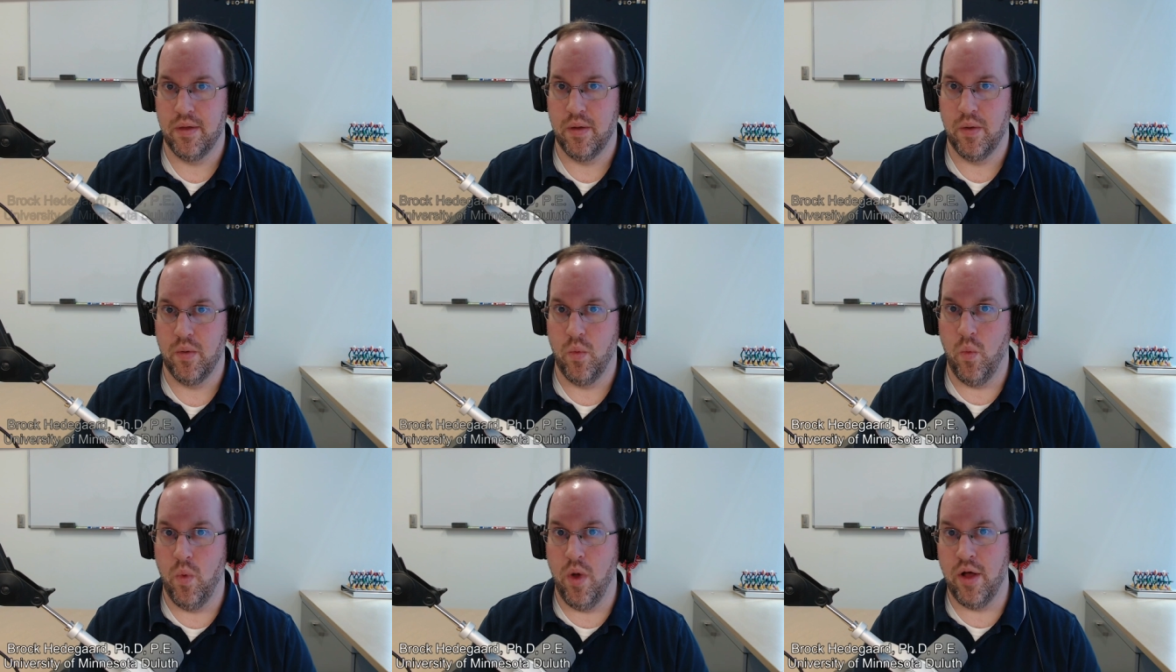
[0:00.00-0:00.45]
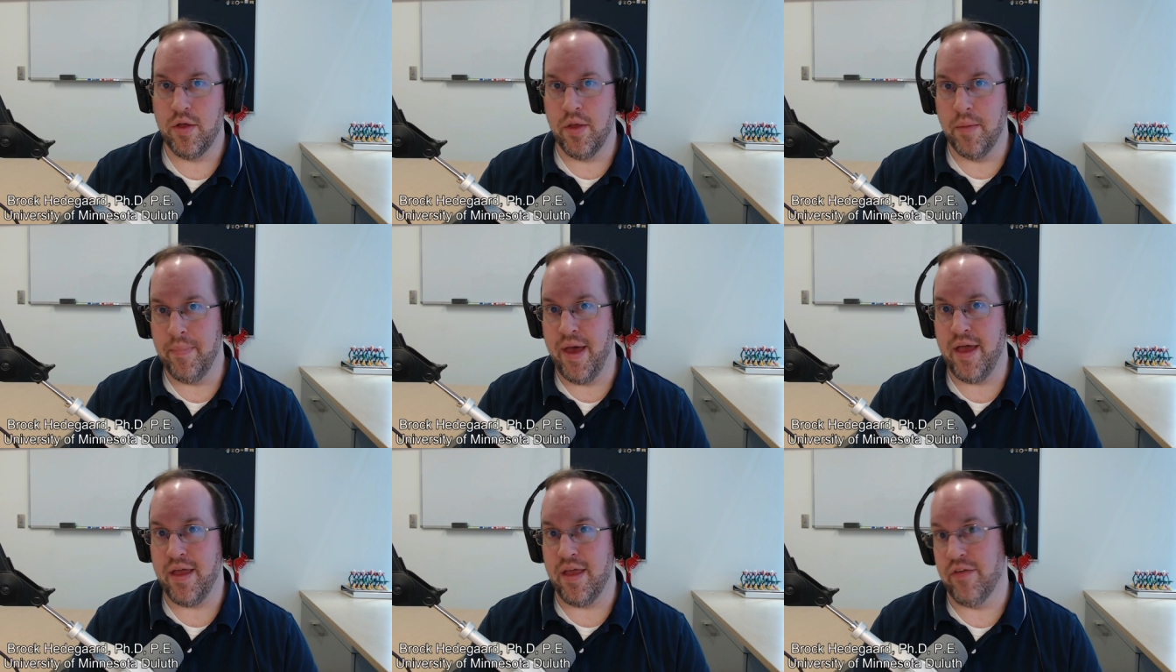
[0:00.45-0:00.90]

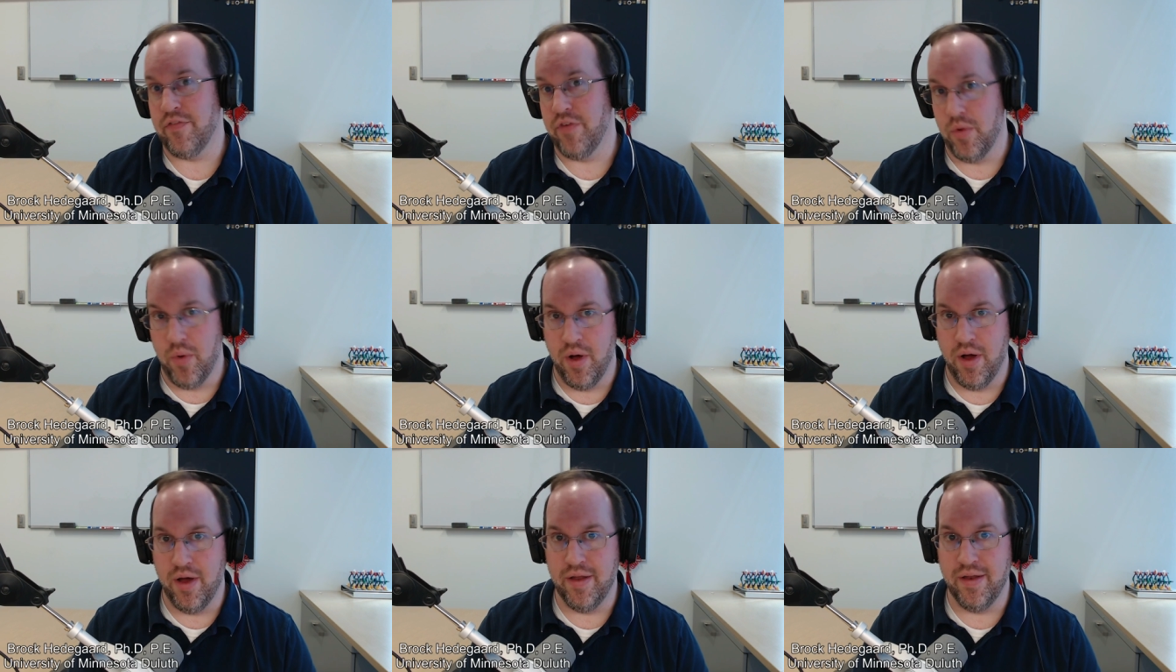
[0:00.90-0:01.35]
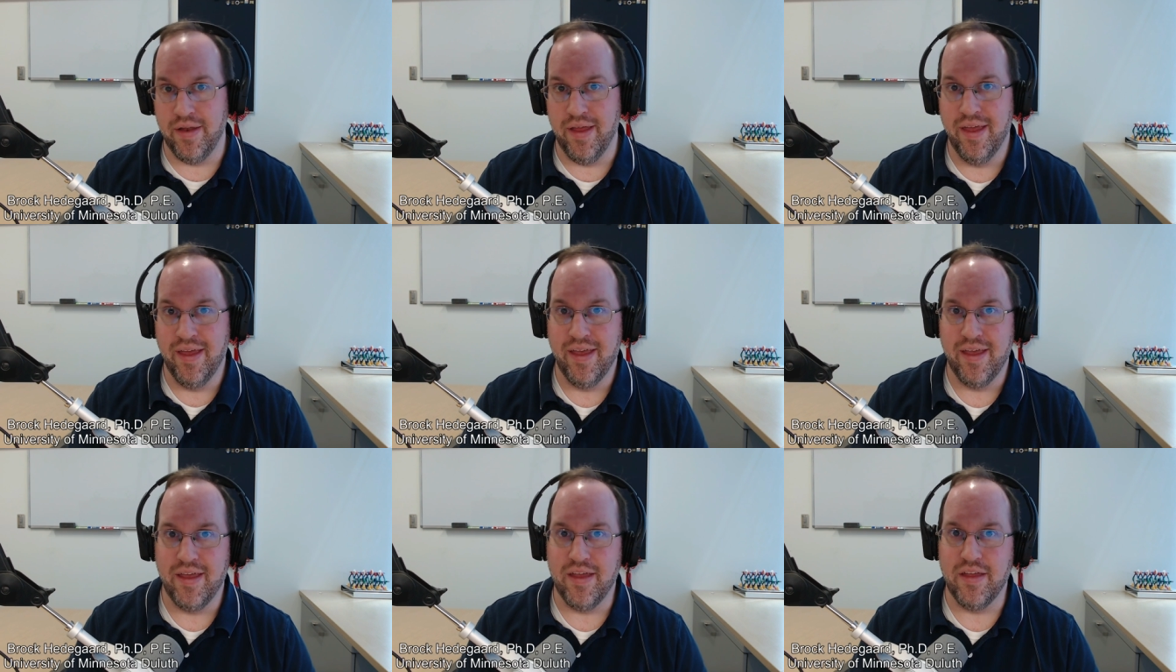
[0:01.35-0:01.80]
Welcome back, everyone.
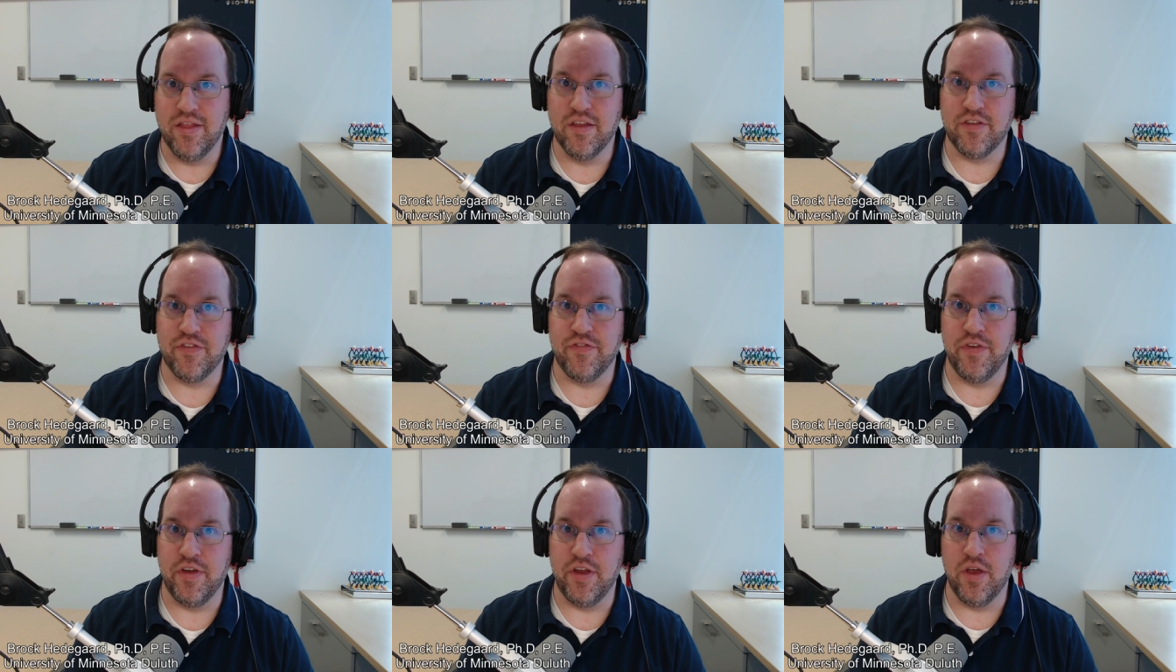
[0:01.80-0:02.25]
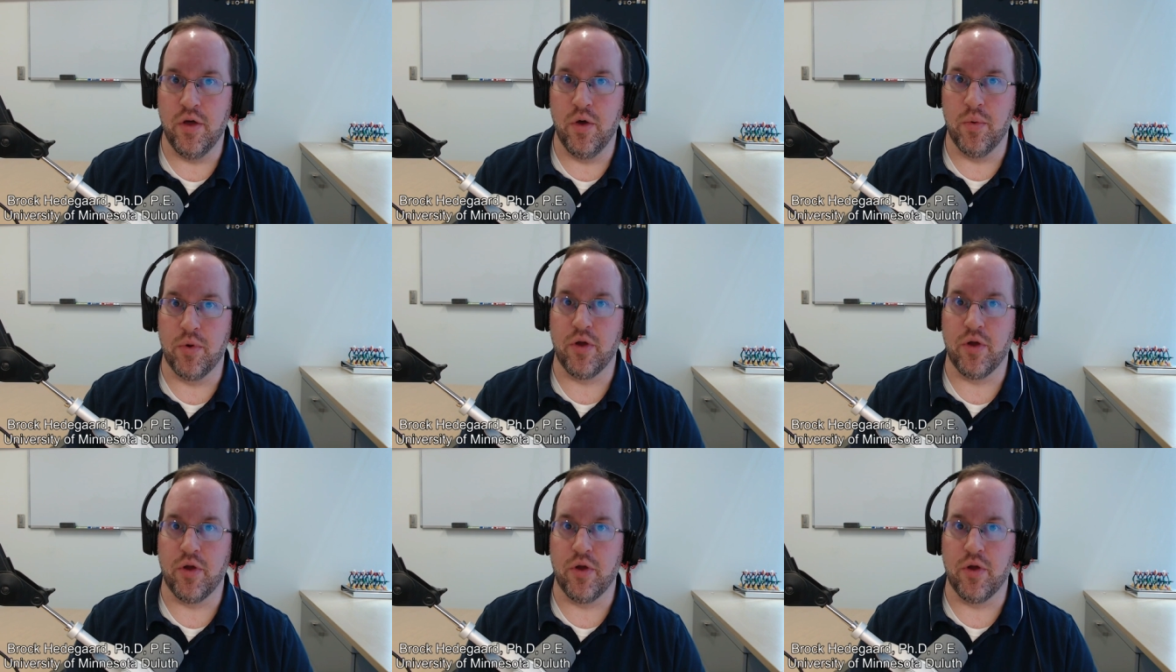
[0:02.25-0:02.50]
In this video,